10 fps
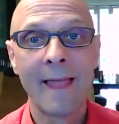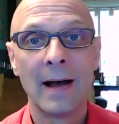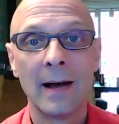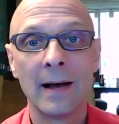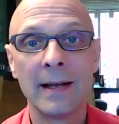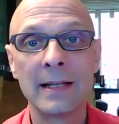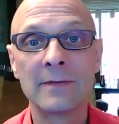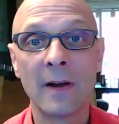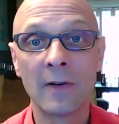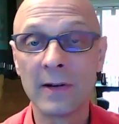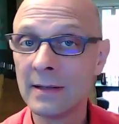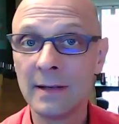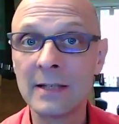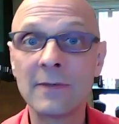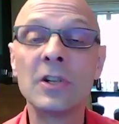It's very
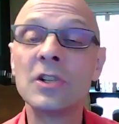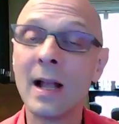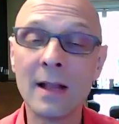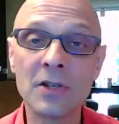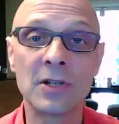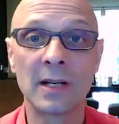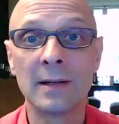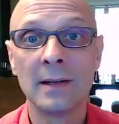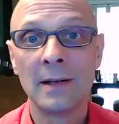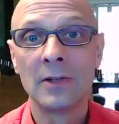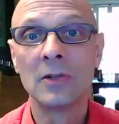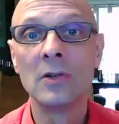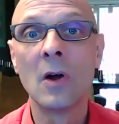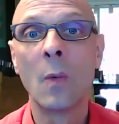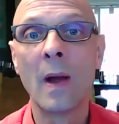challenging to
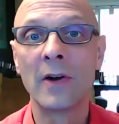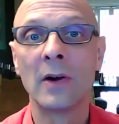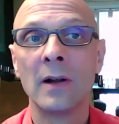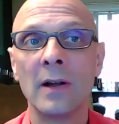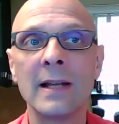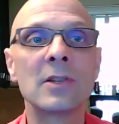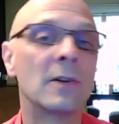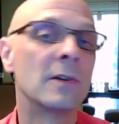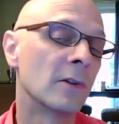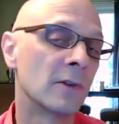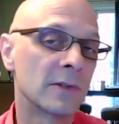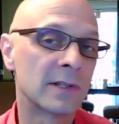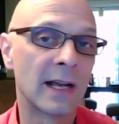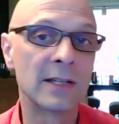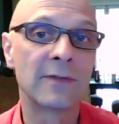know whether a certain
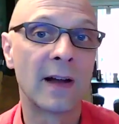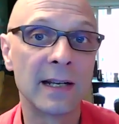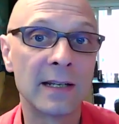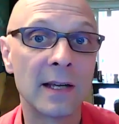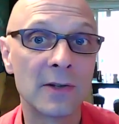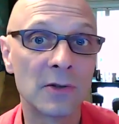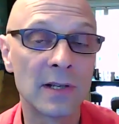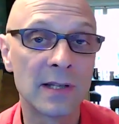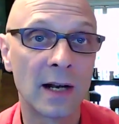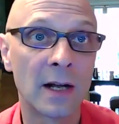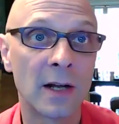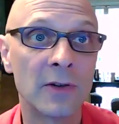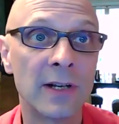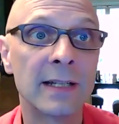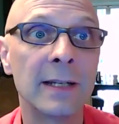neuroscience finding does or does not
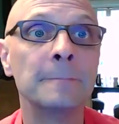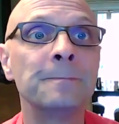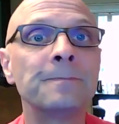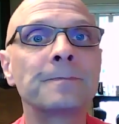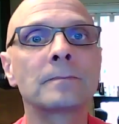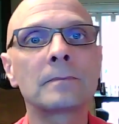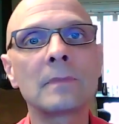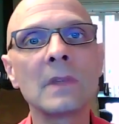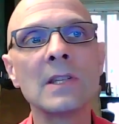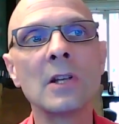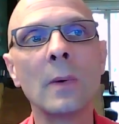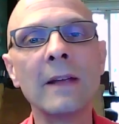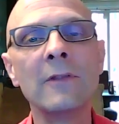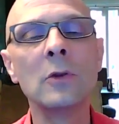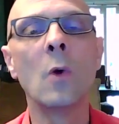contradict it. So
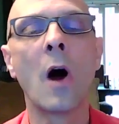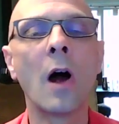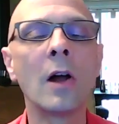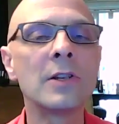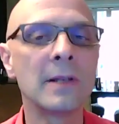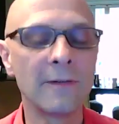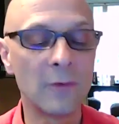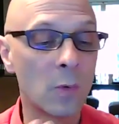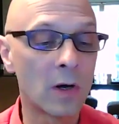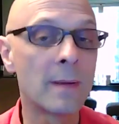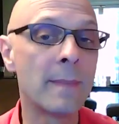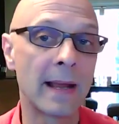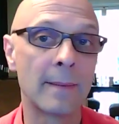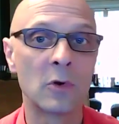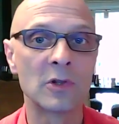if you were to
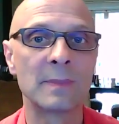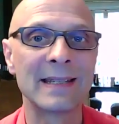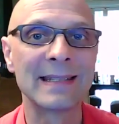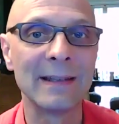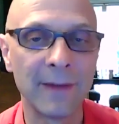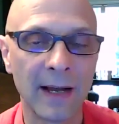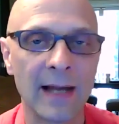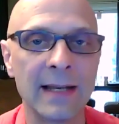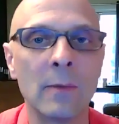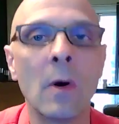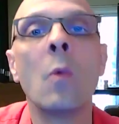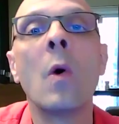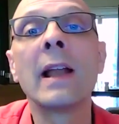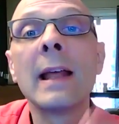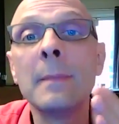make a more specific idea, well,
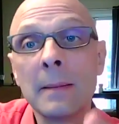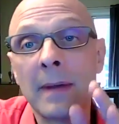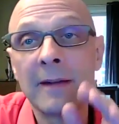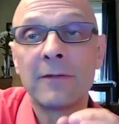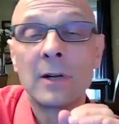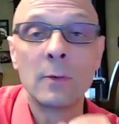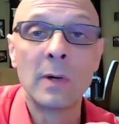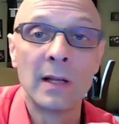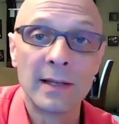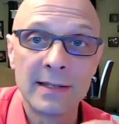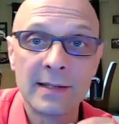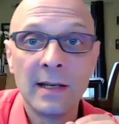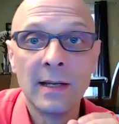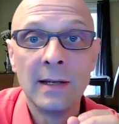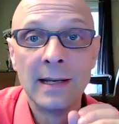what I mean by free will
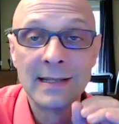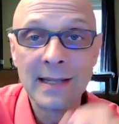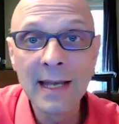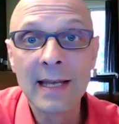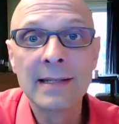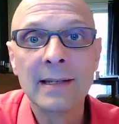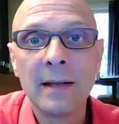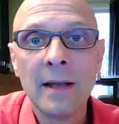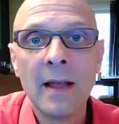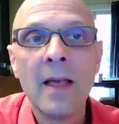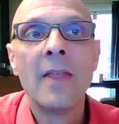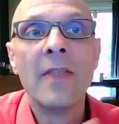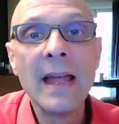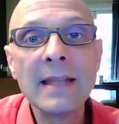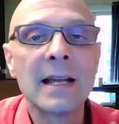is this,
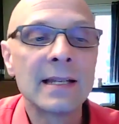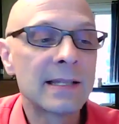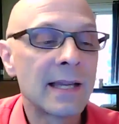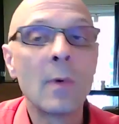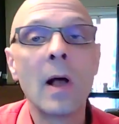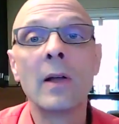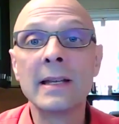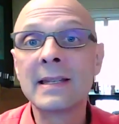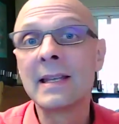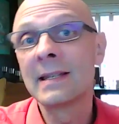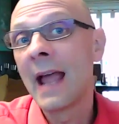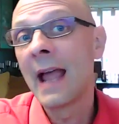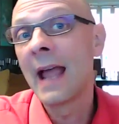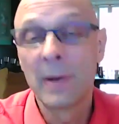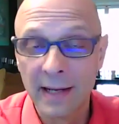then science can say, well, is this
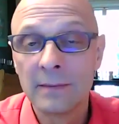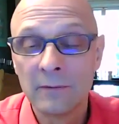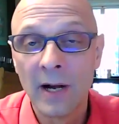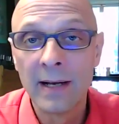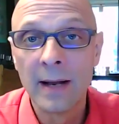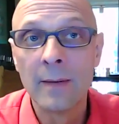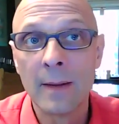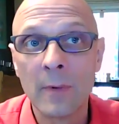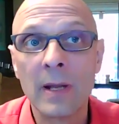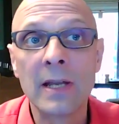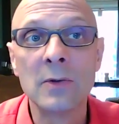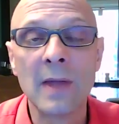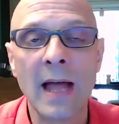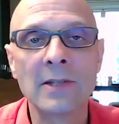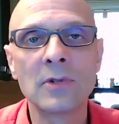happening, right? And then we can do
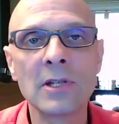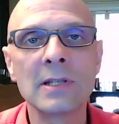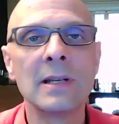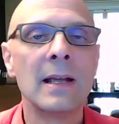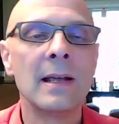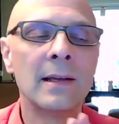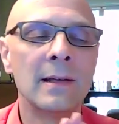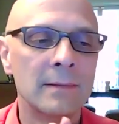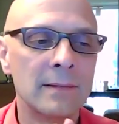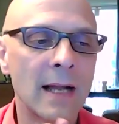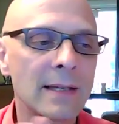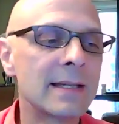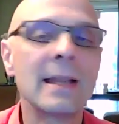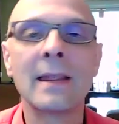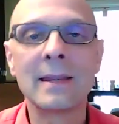that. So just not to
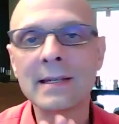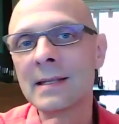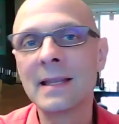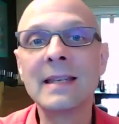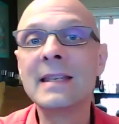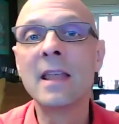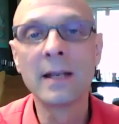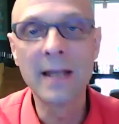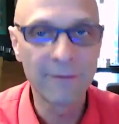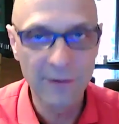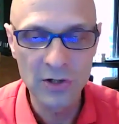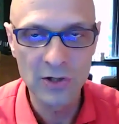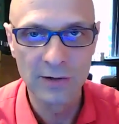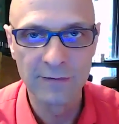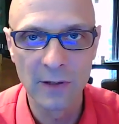say that this is the
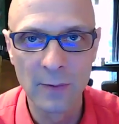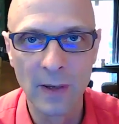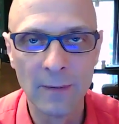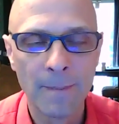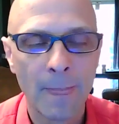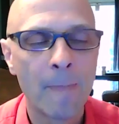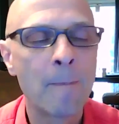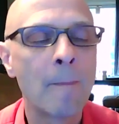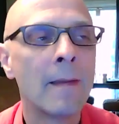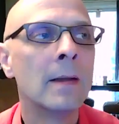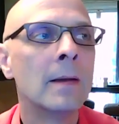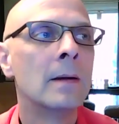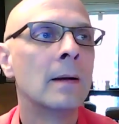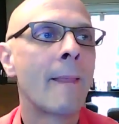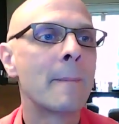definition of free will,
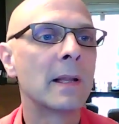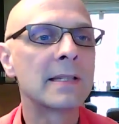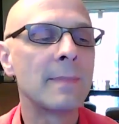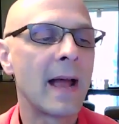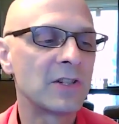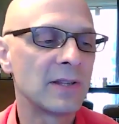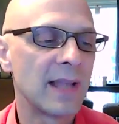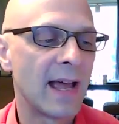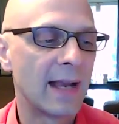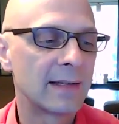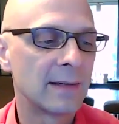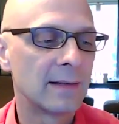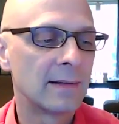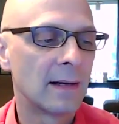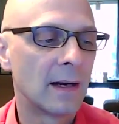but let's imagine that
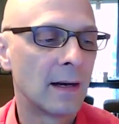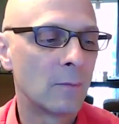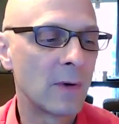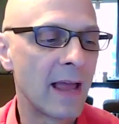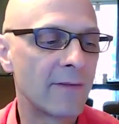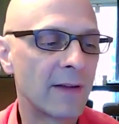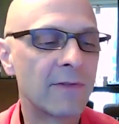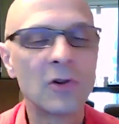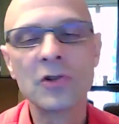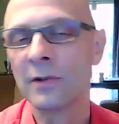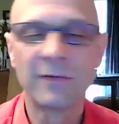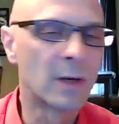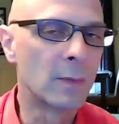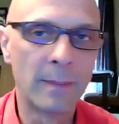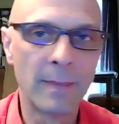we have a version of
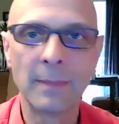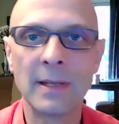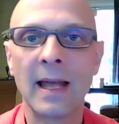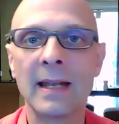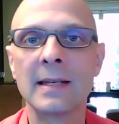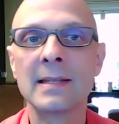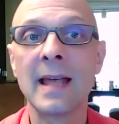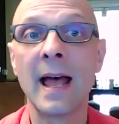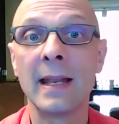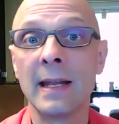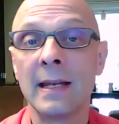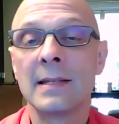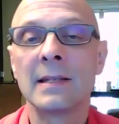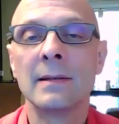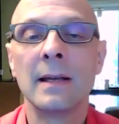free will, maybe, that is
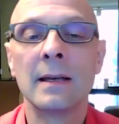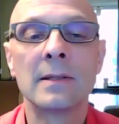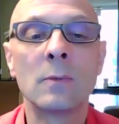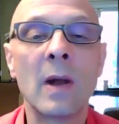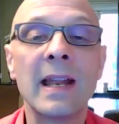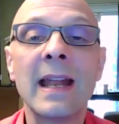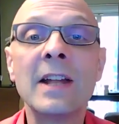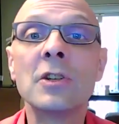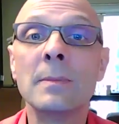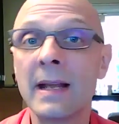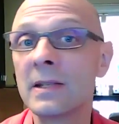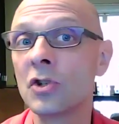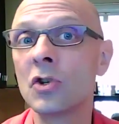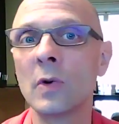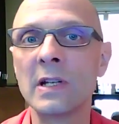when an agent makes a
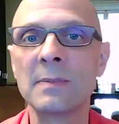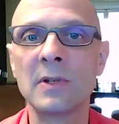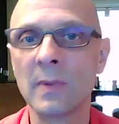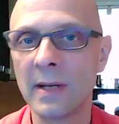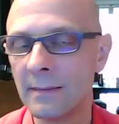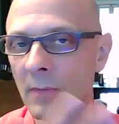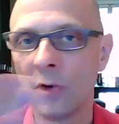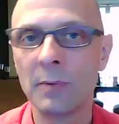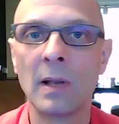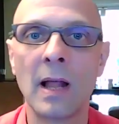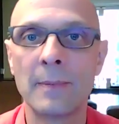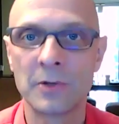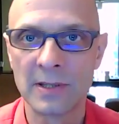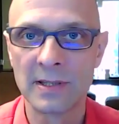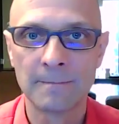choice between multiple
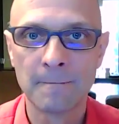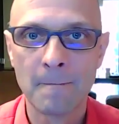options.